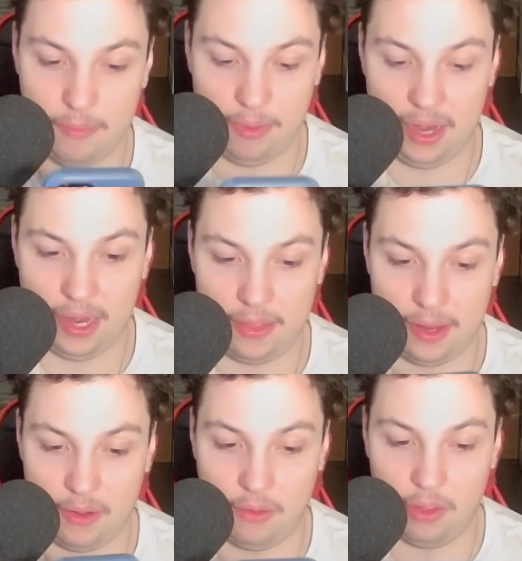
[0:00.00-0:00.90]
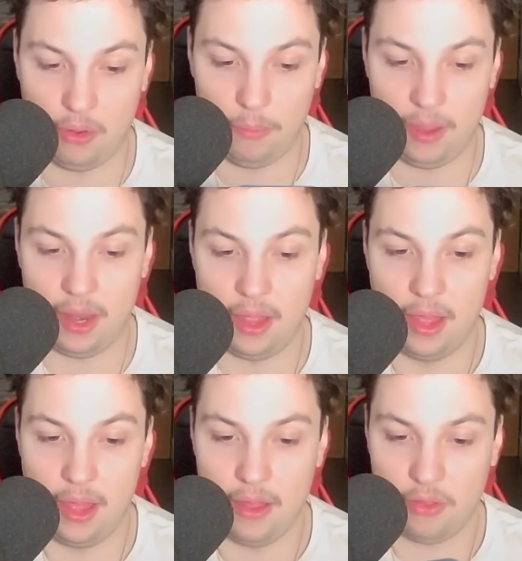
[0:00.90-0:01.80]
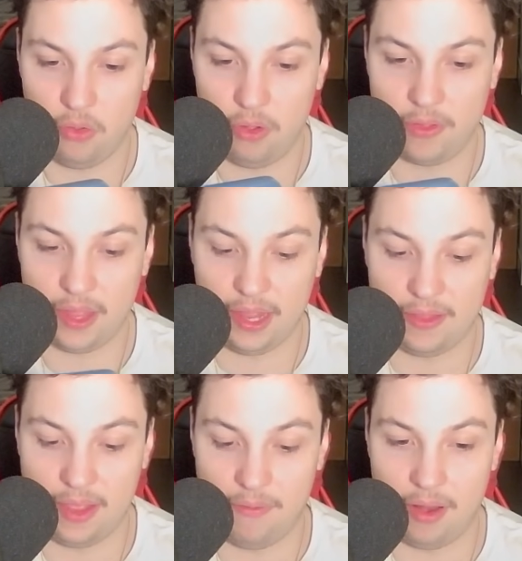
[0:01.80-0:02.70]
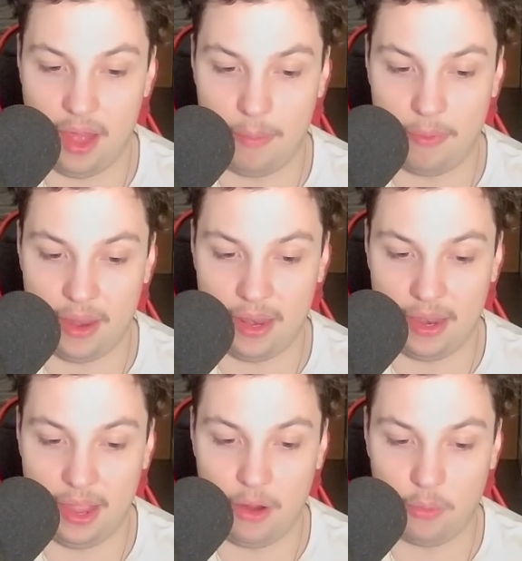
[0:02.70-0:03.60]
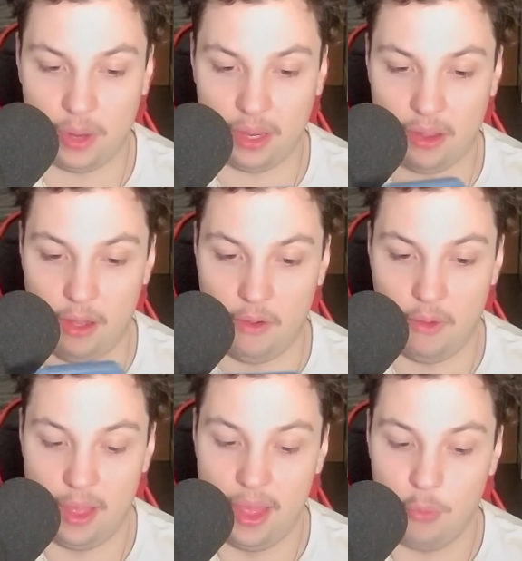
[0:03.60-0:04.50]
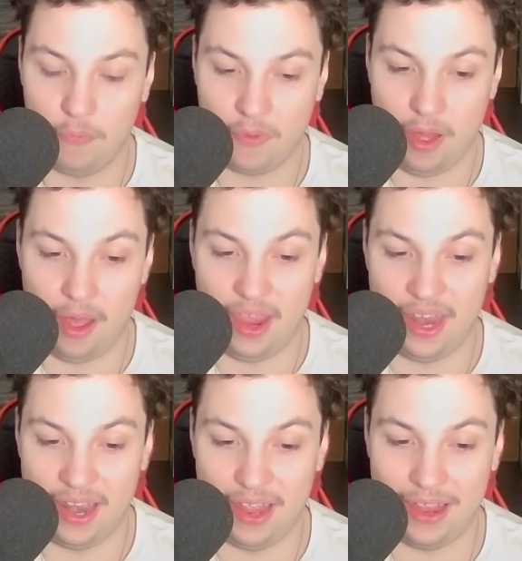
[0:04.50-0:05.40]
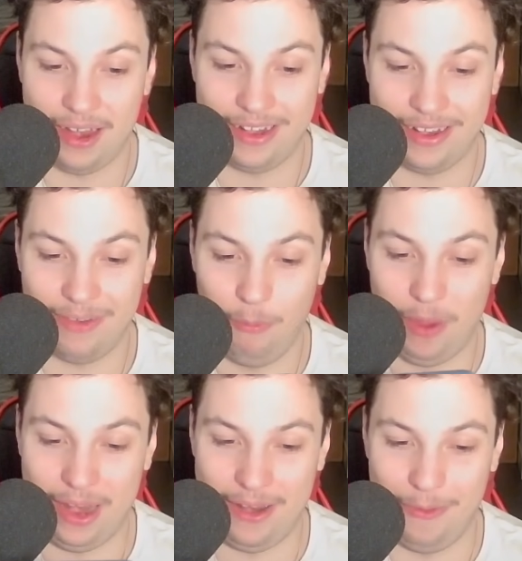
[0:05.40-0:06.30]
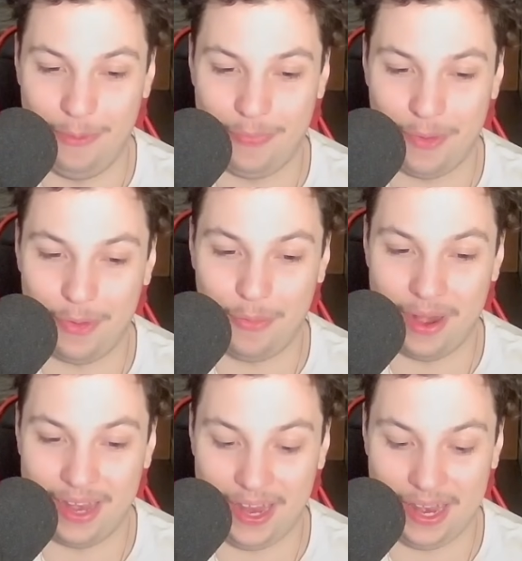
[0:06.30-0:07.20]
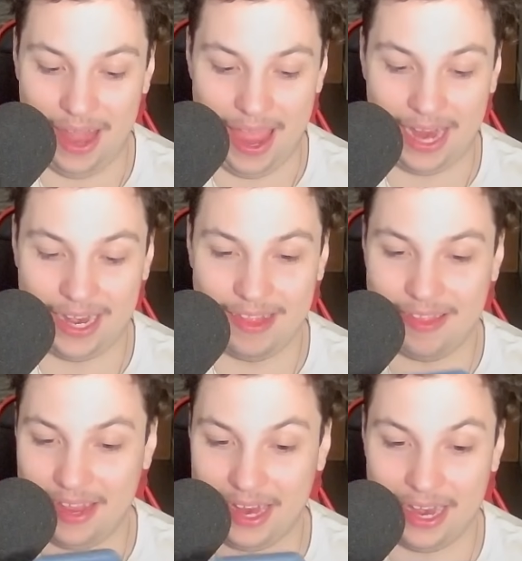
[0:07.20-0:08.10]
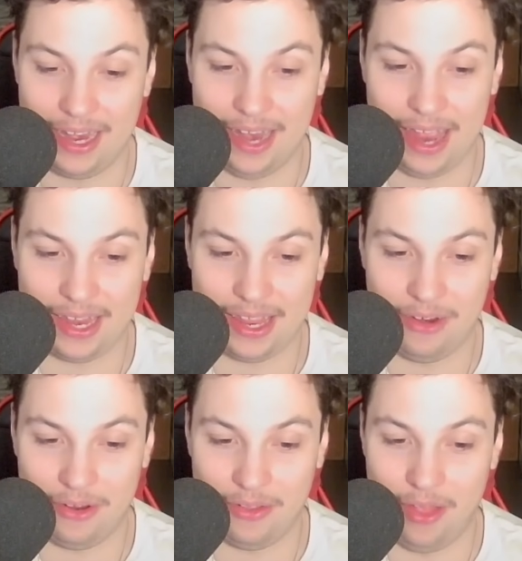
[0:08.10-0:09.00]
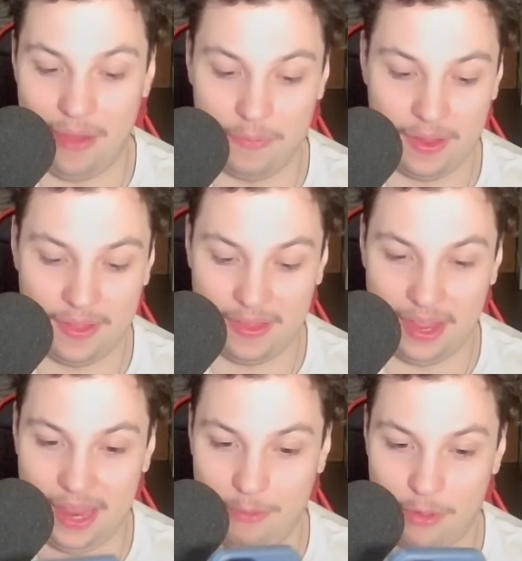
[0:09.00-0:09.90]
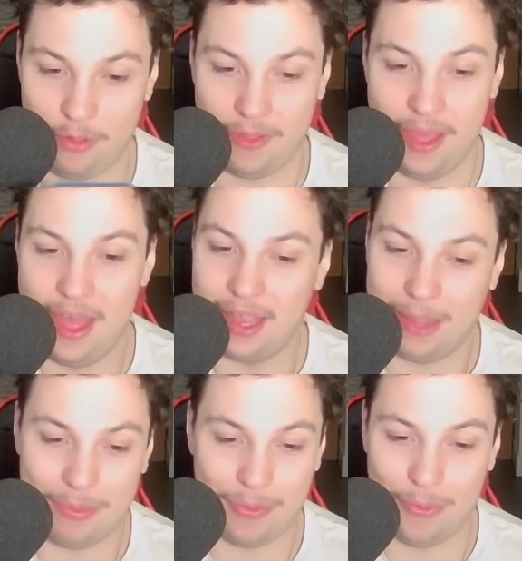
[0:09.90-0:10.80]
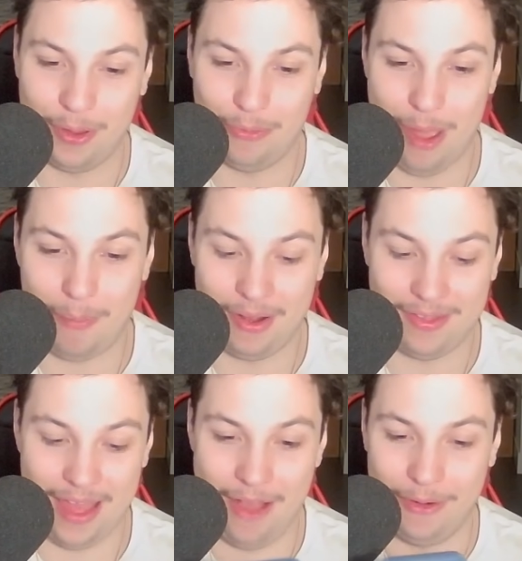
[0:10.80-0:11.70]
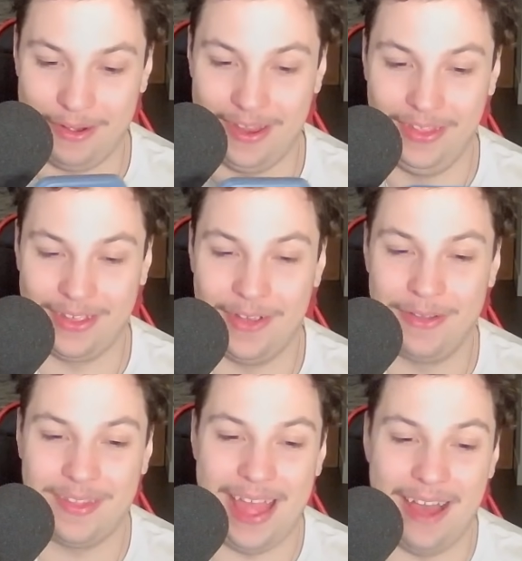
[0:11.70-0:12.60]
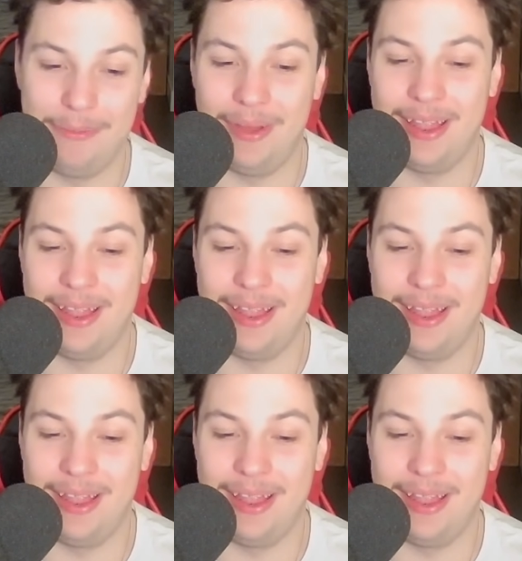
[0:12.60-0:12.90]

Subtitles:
played anything in a little bit, so it looks like he's given up. And there we go. We've gotten a win with the 2019 deck here. You love to see it. We'll just keep throwing crap at his tower until it goes down, but